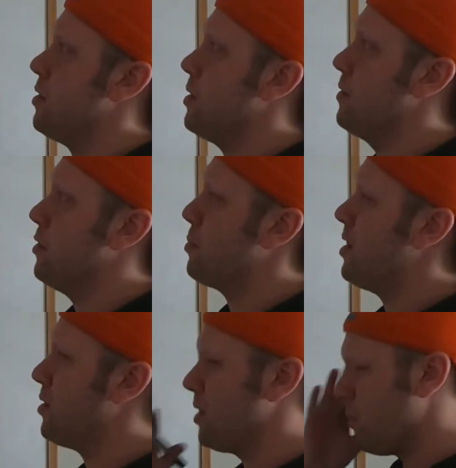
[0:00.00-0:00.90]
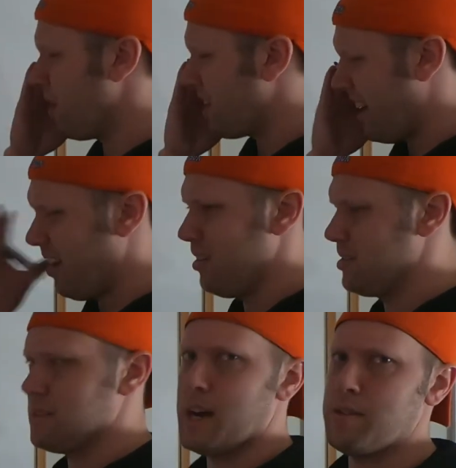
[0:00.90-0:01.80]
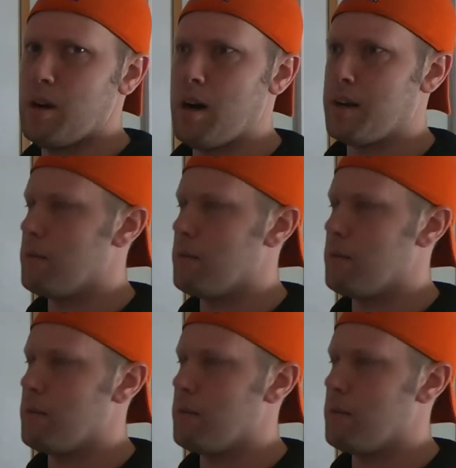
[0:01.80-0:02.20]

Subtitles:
derivative, you're probably going like, what the hell is this guy talking